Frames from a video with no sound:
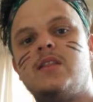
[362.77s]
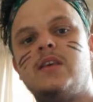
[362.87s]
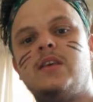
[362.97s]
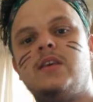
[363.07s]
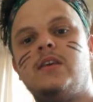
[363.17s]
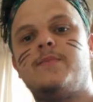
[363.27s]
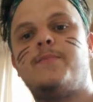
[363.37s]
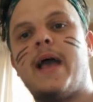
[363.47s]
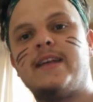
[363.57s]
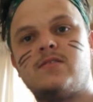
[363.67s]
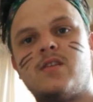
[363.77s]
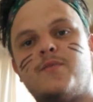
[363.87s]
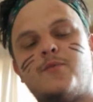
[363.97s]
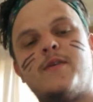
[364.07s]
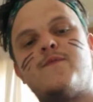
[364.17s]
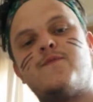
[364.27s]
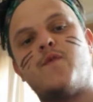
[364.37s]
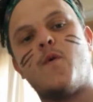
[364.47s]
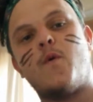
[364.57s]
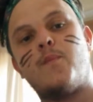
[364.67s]
the pad software
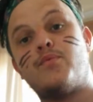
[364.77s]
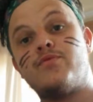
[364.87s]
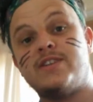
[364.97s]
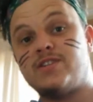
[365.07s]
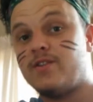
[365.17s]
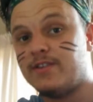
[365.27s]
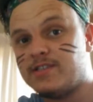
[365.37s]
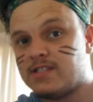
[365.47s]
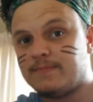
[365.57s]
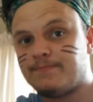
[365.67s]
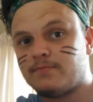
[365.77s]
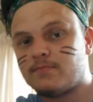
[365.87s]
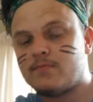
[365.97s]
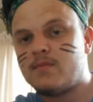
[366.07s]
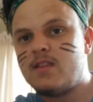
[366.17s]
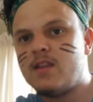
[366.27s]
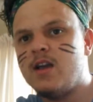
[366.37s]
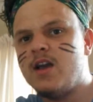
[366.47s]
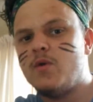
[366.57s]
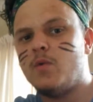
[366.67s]
for PreSonus,
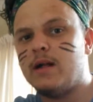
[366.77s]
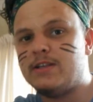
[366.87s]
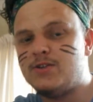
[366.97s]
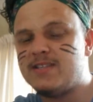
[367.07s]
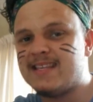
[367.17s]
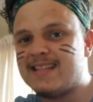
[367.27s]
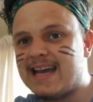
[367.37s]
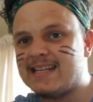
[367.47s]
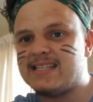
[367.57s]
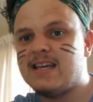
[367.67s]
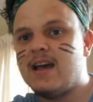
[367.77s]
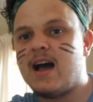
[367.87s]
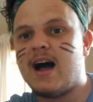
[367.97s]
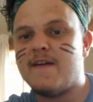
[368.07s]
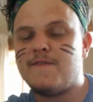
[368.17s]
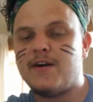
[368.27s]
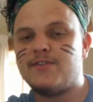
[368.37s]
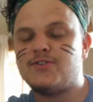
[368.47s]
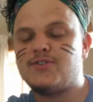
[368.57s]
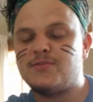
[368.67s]
while using that I
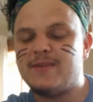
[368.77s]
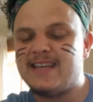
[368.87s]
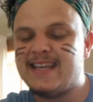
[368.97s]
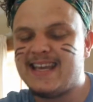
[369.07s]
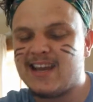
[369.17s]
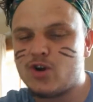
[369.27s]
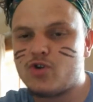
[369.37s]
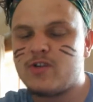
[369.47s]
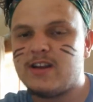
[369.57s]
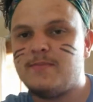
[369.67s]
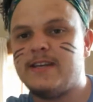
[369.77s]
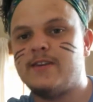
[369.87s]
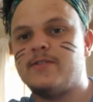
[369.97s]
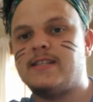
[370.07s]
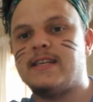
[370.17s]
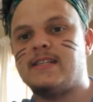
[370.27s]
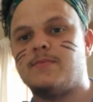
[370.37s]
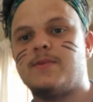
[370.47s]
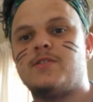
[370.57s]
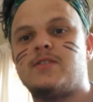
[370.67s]
found this to be incredibly
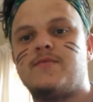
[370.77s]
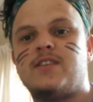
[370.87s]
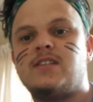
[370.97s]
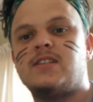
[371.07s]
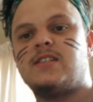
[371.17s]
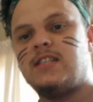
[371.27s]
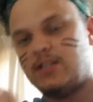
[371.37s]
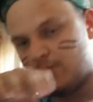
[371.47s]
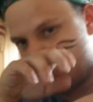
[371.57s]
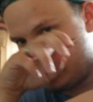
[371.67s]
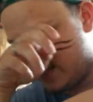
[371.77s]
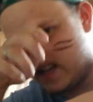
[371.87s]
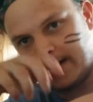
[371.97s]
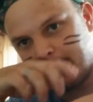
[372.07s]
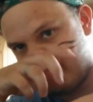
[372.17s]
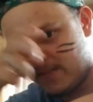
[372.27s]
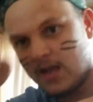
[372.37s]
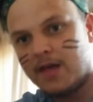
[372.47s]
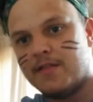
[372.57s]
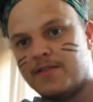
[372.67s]
irritating, because if this is C2 here,
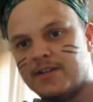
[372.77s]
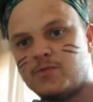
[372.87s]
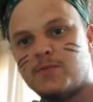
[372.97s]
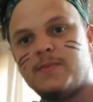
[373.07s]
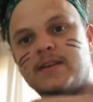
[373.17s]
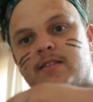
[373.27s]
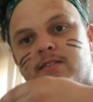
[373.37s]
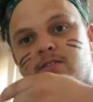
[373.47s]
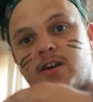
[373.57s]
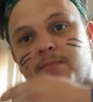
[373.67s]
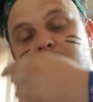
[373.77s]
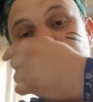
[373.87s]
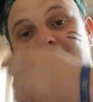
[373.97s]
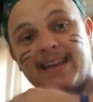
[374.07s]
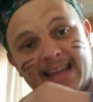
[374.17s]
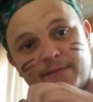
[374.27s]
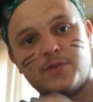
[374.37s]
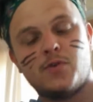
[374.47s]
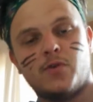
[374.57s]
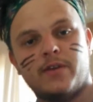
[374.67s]
this would be in the top
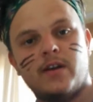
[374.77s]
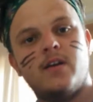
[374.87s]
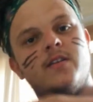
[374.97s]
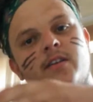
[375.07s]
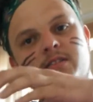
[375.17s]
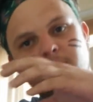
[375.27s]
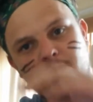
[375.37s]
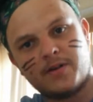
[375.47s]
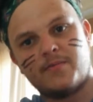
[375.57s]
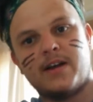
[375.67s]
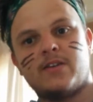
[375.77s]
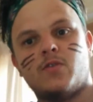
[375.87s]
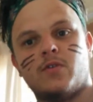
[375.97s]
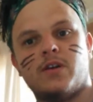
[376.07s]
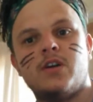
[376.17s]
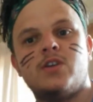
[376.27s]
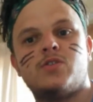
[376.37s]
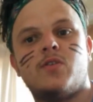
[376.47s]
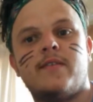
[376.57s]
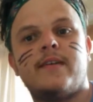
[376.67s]
left corner, not the bottom right corner.
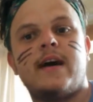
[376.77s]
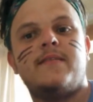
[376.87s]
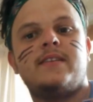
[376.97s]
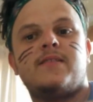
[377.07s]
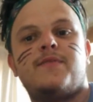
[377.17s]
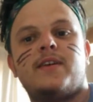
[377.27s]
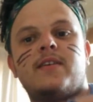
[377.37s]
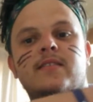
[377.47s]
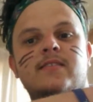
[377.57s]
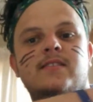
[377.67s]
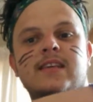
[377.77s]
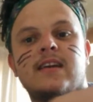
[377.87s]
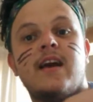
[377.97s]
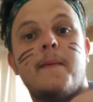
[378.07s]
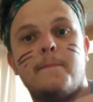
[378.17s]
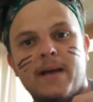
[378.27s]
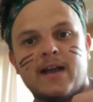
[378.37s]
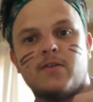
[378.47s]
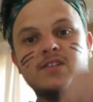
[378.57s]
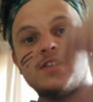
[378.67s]
So I've had to figure out this thing
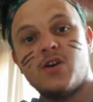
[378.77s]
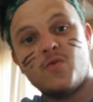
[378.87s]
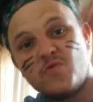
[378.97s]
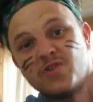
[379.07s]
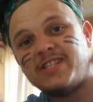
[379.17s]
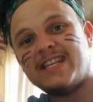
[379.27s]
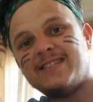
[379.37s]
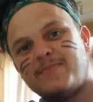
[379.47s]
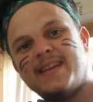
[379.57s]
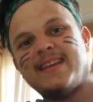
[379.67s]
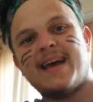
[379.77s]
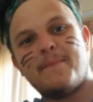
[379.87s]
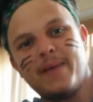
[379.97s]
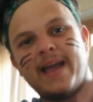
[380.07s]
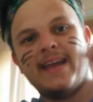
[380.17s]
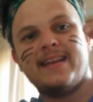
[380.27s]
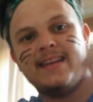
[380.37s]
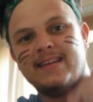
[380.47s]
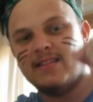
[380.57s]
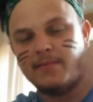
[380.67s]
backwards, which has been a pain
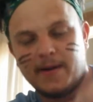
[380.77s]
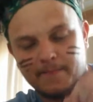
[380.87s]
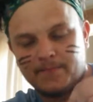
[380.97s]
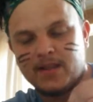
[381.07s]
in the butt.